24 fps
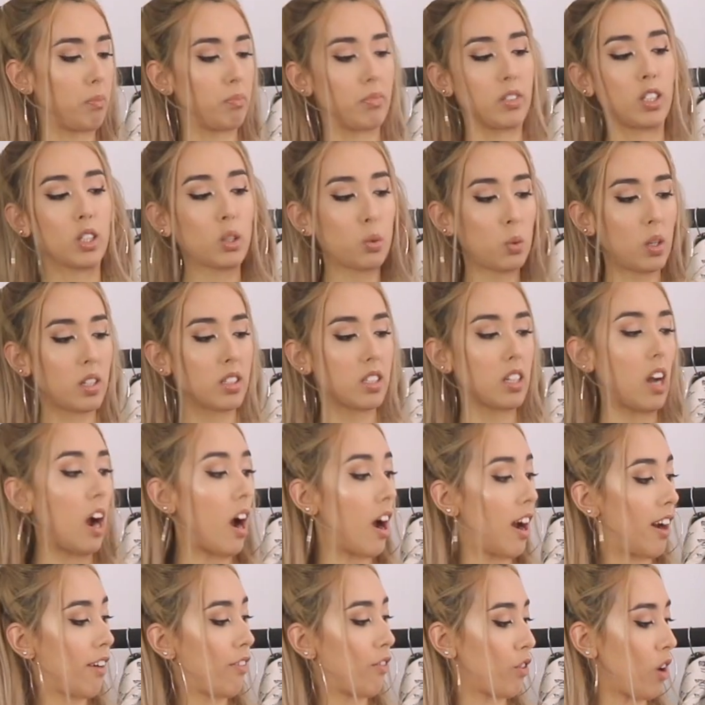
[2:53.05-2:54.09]
These ones
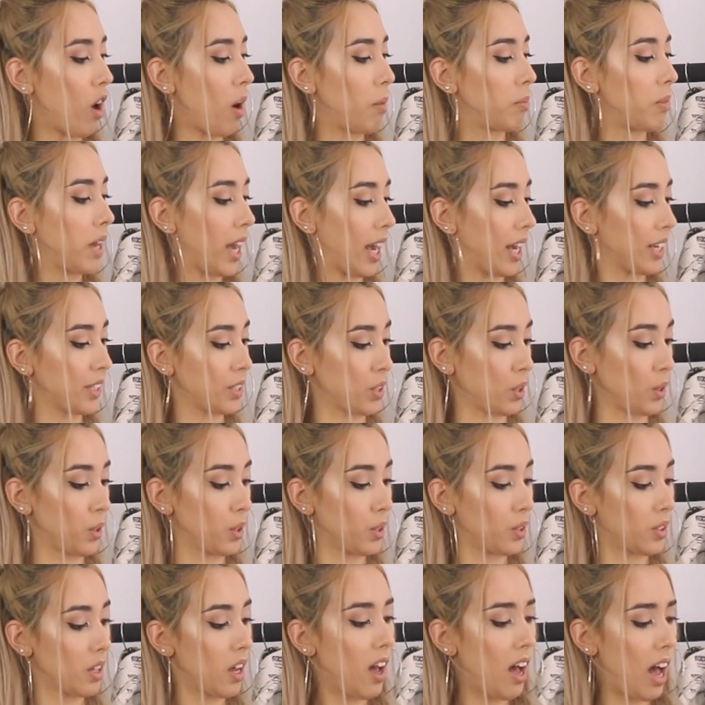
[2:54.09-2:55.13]
are from
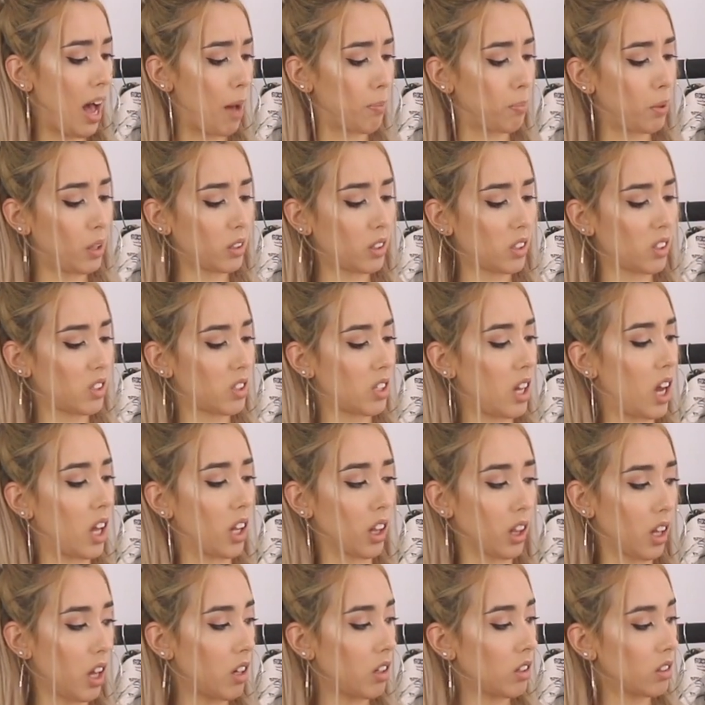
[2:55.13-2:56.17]
ASOS. I bought this a
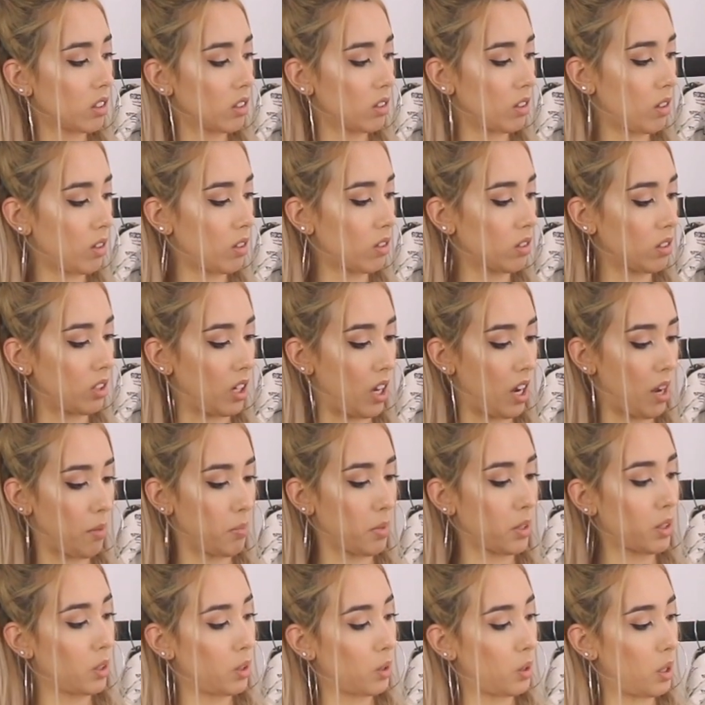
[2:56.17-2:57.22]
long time
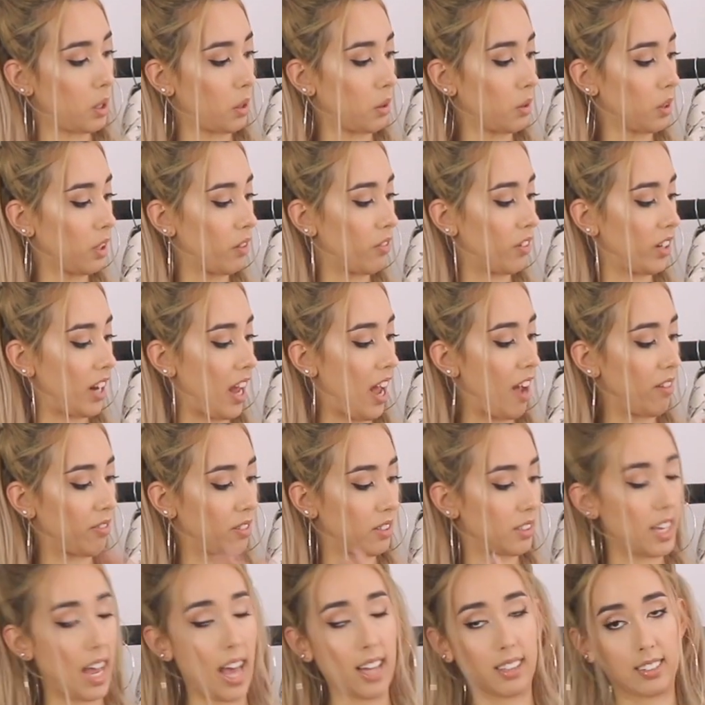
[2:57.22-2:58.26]
ago. I don't even have
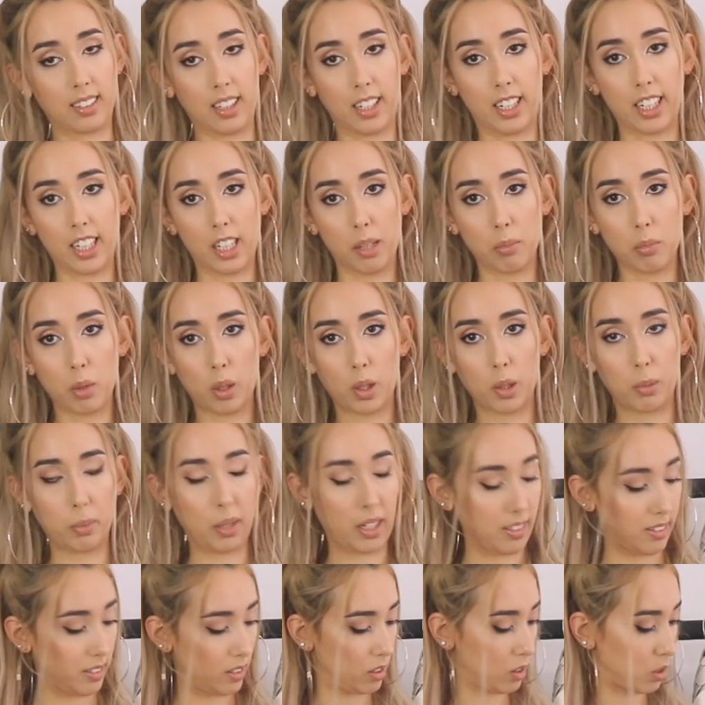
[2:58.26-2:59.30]
the tag there anymore
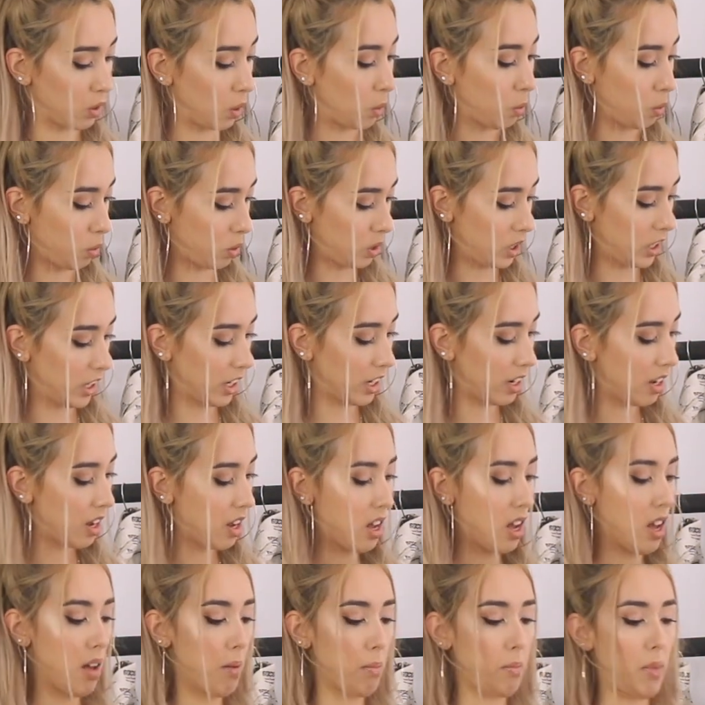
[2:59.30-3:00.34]
because it's so worn,
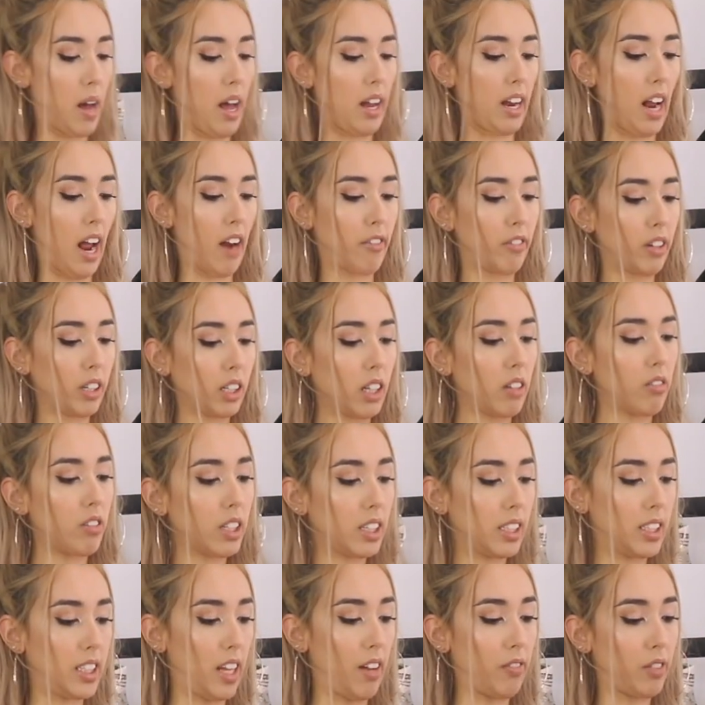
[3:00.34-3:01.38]
but I
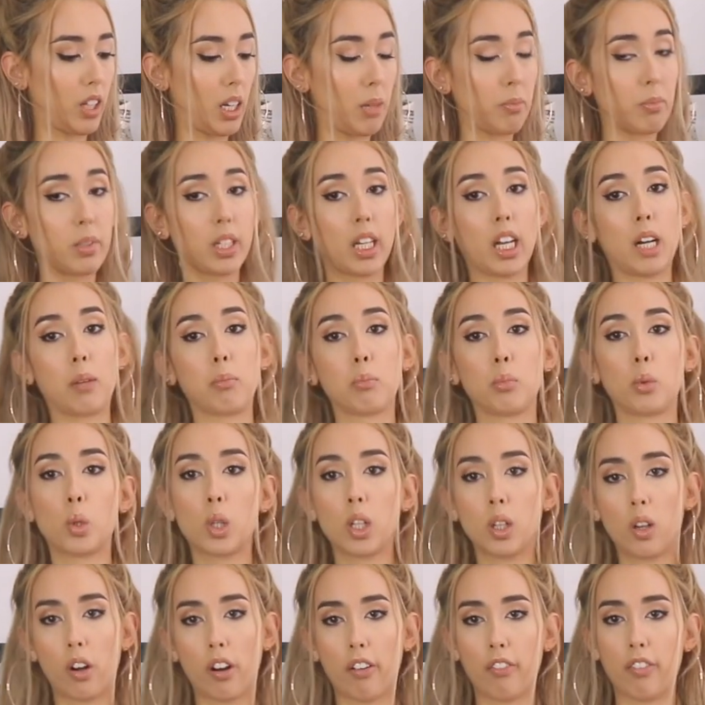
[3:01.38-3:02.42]
really love them. They are
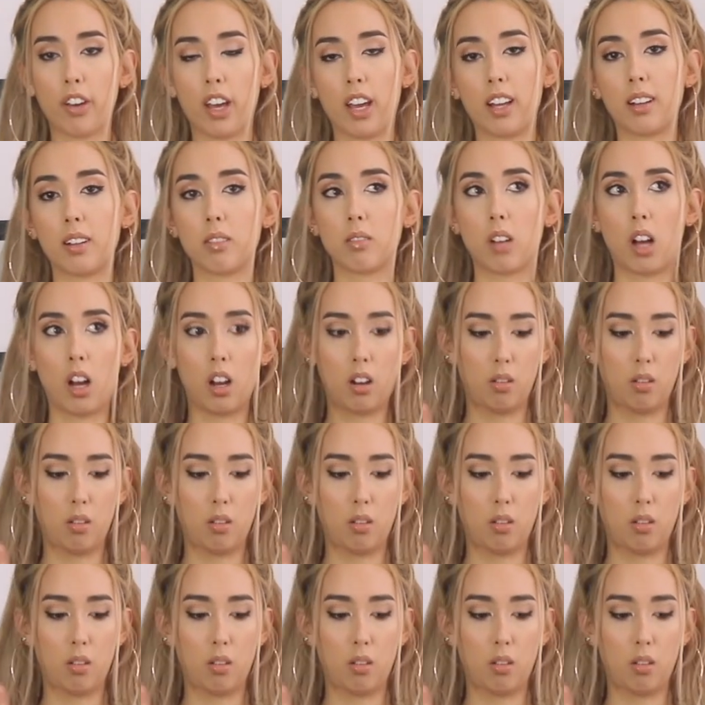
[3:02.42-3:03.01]
more of a